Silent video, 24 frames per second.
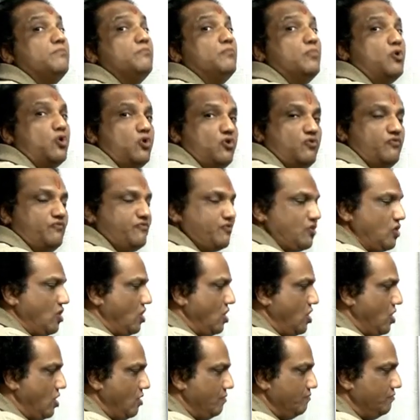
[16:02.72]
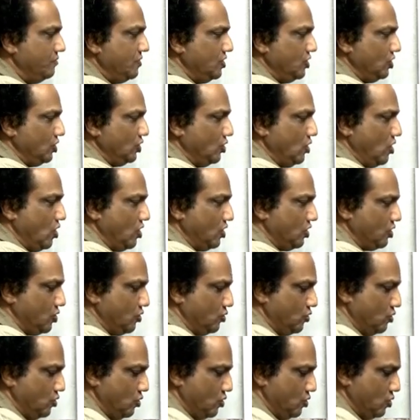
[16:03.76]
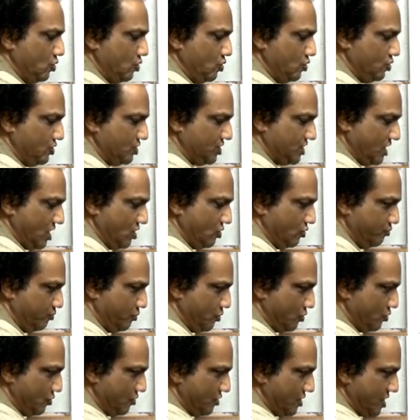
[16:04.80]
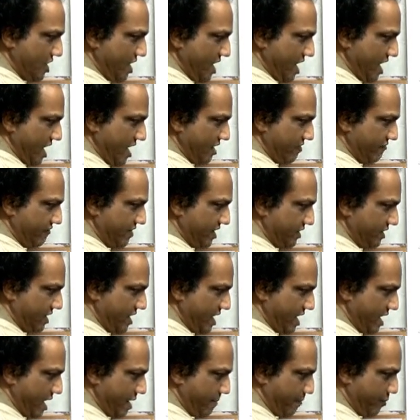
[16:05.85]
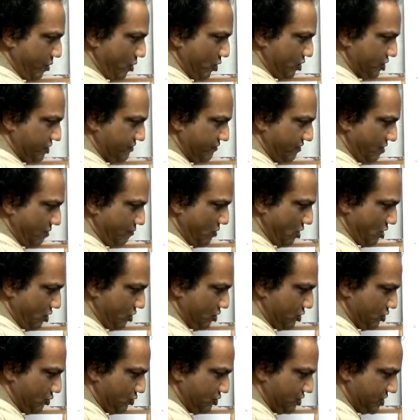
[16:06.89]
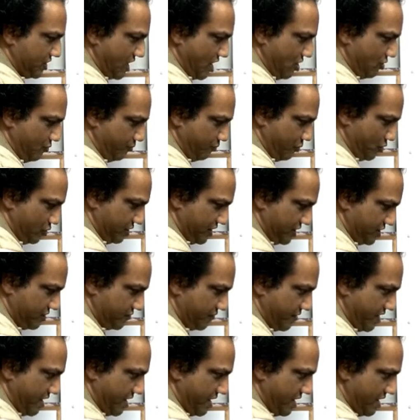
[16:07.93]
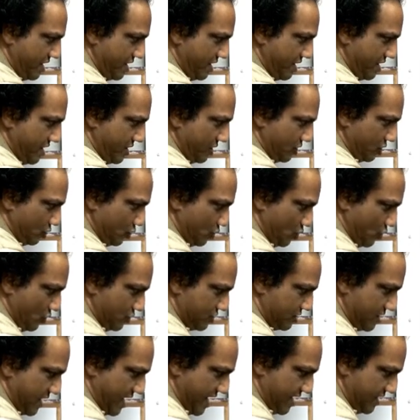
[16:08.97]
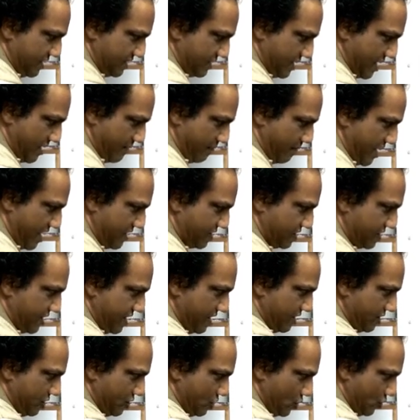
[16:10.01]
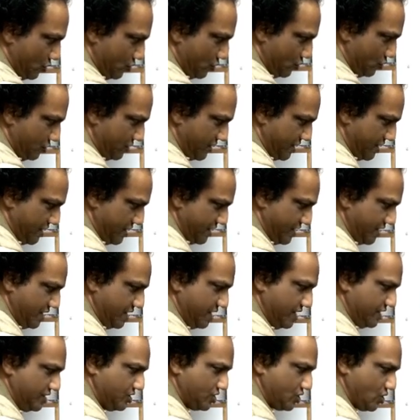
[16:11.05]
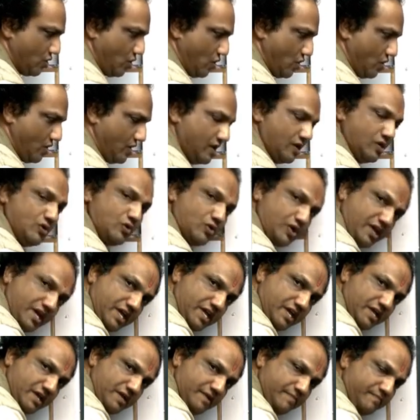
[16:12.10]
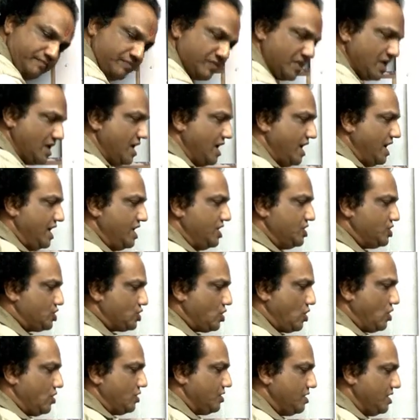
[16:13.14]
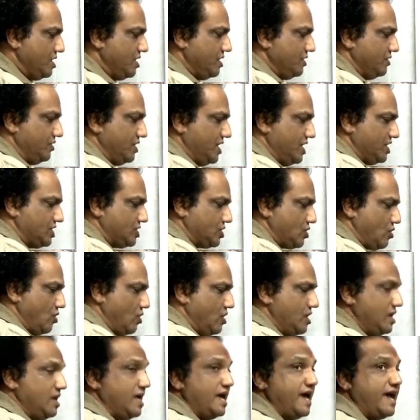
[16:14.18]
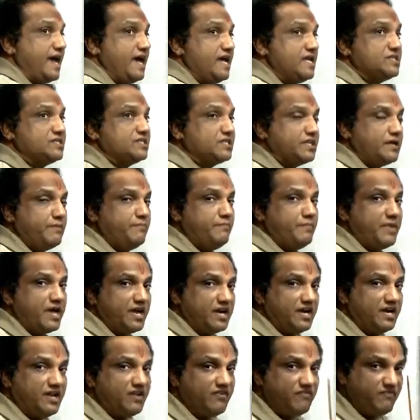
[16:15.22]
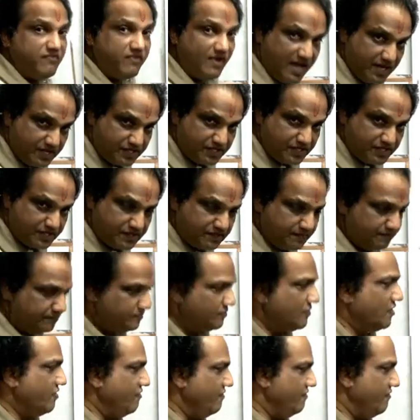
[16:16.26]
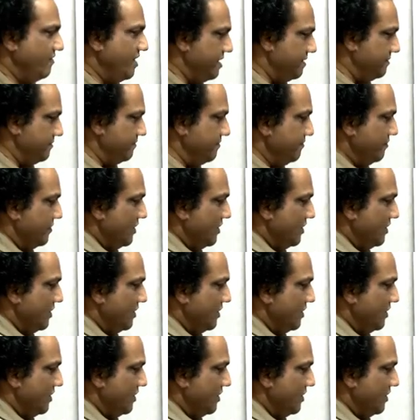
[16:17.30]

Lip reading: move from north to south pole, and when they approach from north to south pole this way, those lines are passing through this coil, okay. In short, this coil has some magnetic flux. Fine.